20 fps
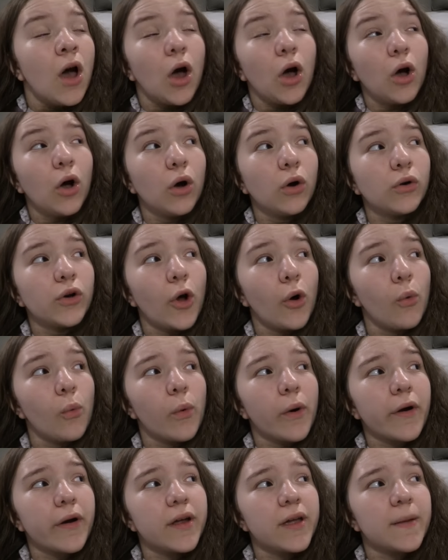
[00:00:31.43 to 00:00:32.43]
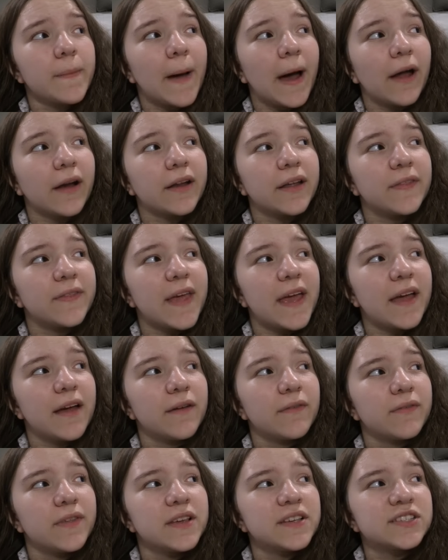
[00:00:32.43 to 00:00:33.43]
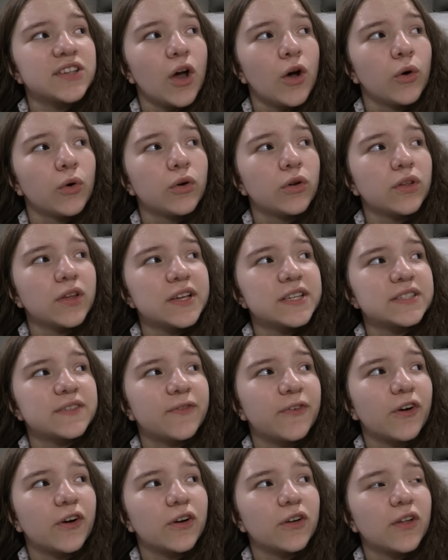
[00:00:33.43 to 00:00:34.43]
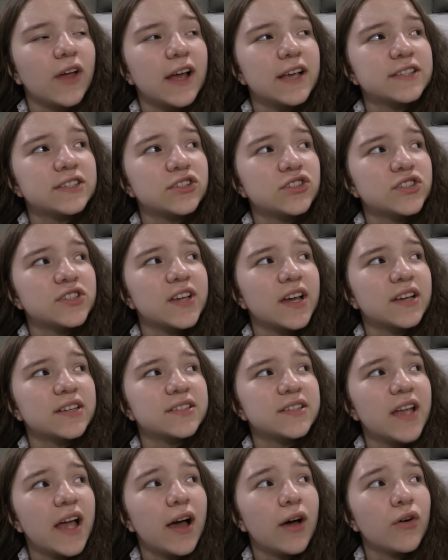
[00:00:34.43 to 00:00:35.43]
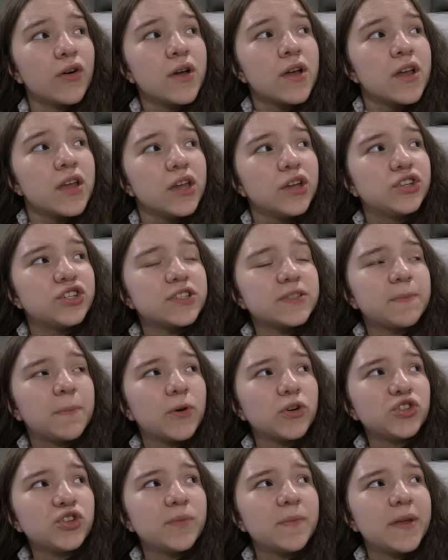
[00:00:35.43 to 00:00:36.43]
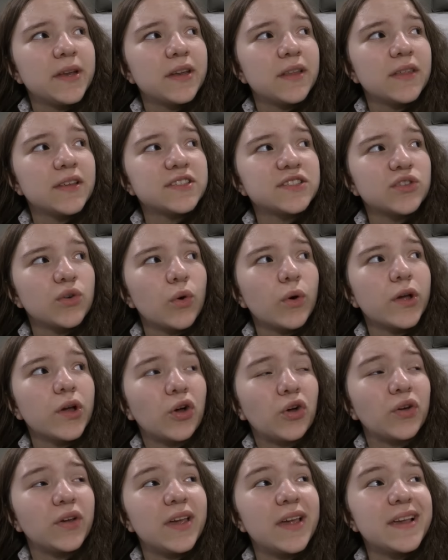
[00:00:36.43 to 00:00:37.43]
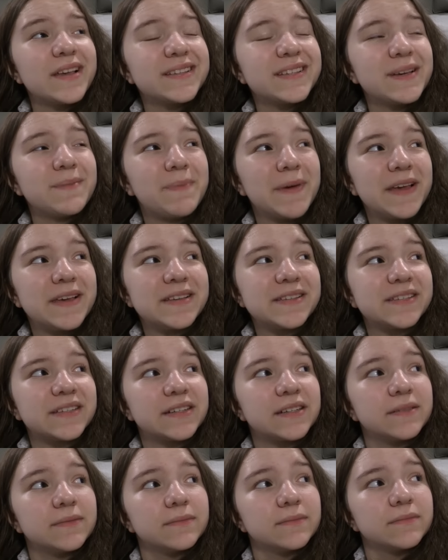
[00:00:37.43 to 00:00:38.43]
Oh, don't worry about it. They have these odorless fertilizer sticks now. You just push them into the soil. Easy peasy.